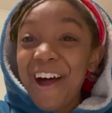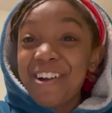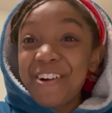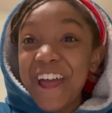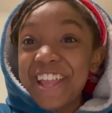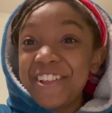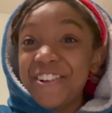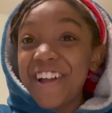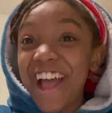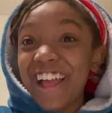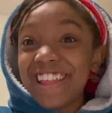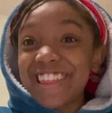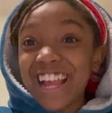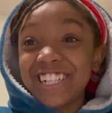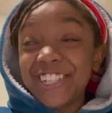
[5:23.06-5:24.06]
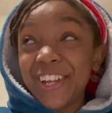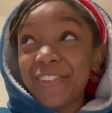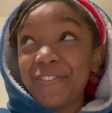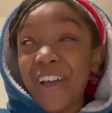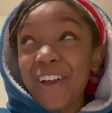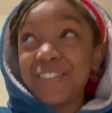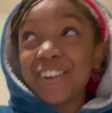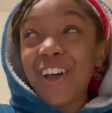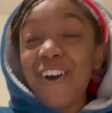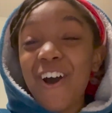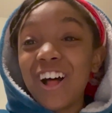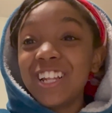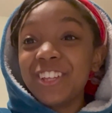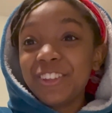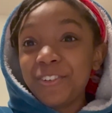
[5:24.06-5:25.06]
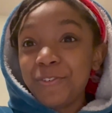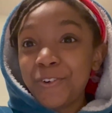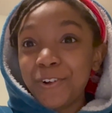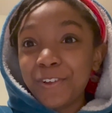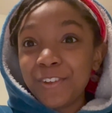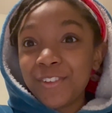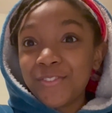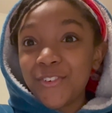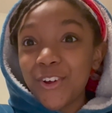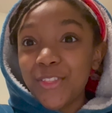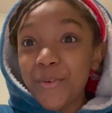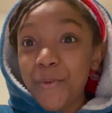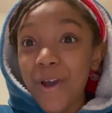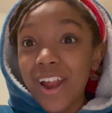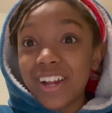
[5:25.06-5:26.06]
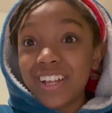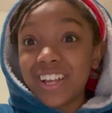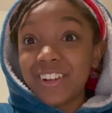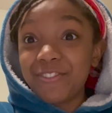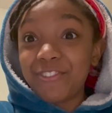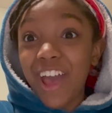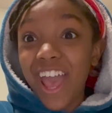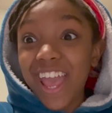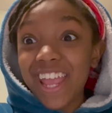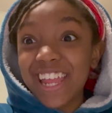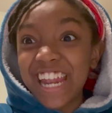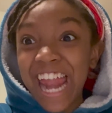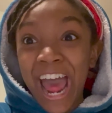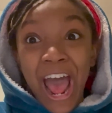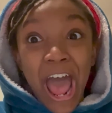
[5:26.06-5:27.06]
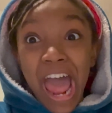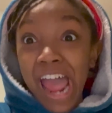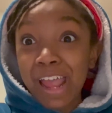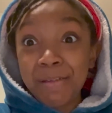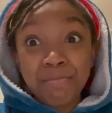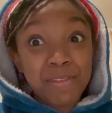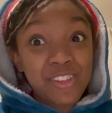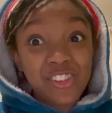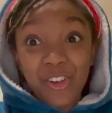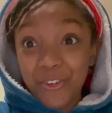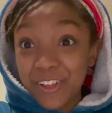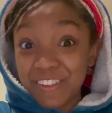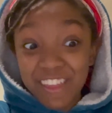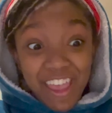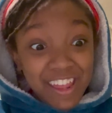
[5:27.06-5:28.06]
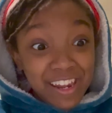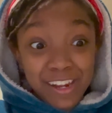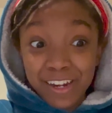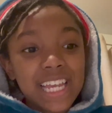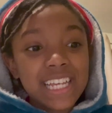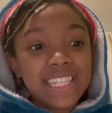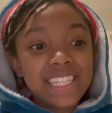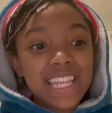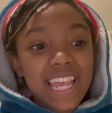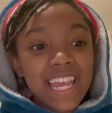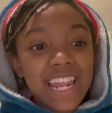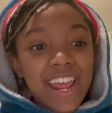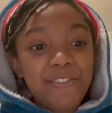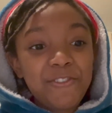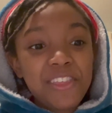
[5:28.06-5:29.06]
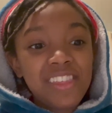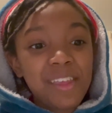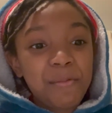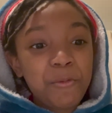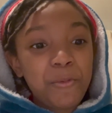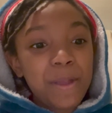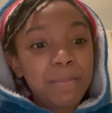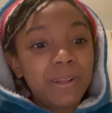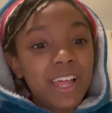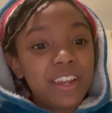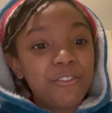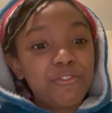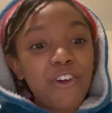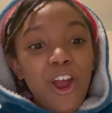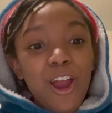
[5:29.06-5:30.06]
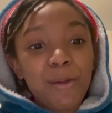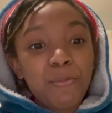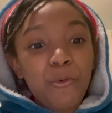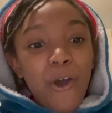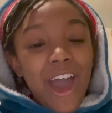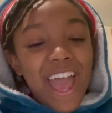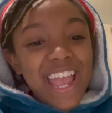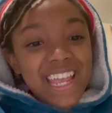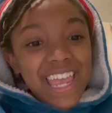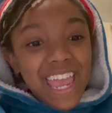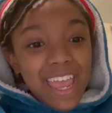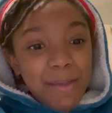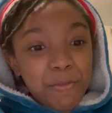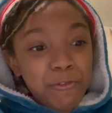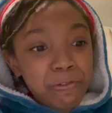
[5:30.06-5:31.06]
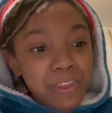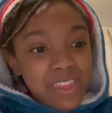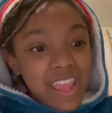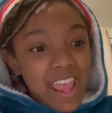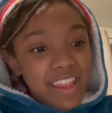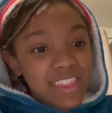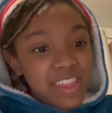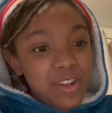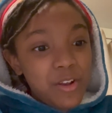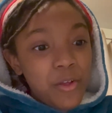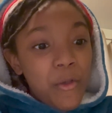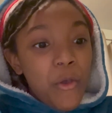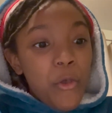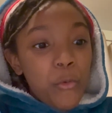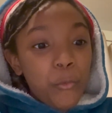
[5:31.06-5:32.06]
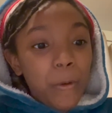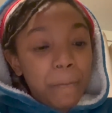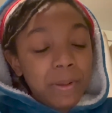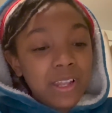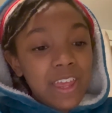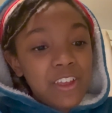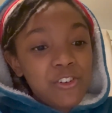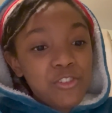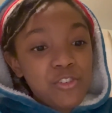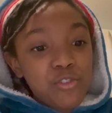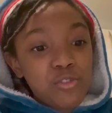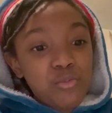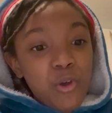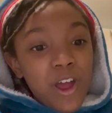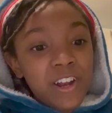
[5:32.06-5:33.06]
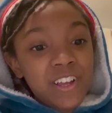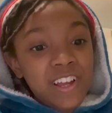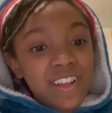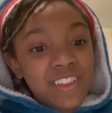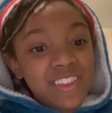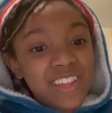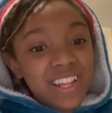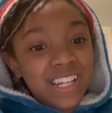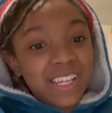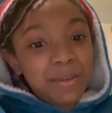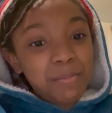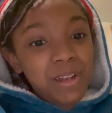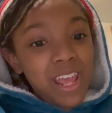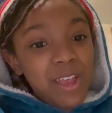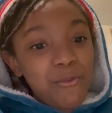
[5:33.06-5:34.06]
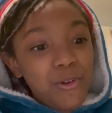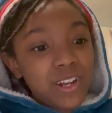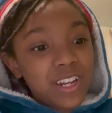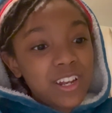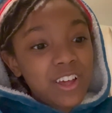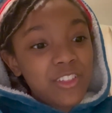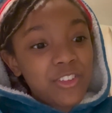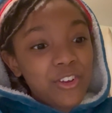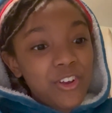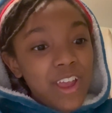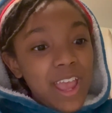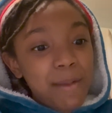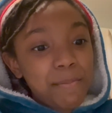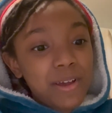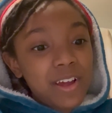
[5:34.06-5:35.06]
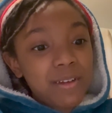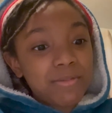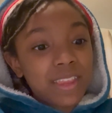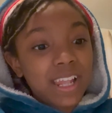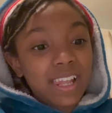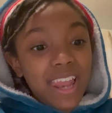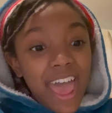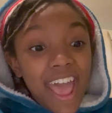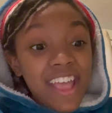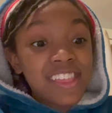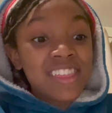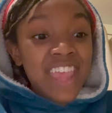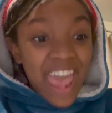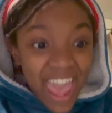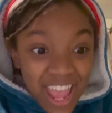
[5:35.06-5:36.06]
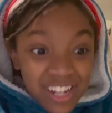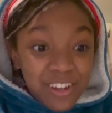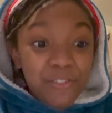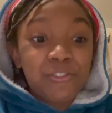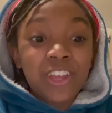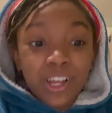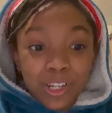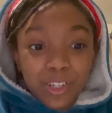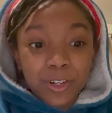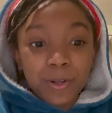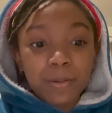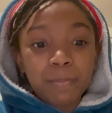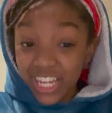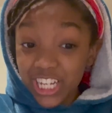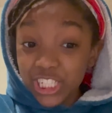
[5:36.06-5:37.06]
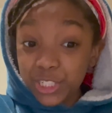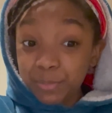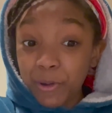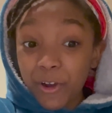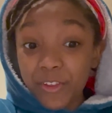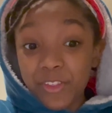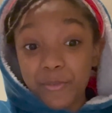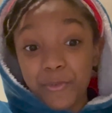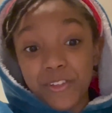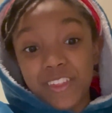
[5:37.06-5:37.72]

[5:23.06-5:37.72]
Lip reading: right, you guys, I just found out all of the rules for the water gun fight. I'm so excited. It said every summer we played a farm-wide game of assassin, where players use water guns to eliminate one another and become the last active killer. Each person was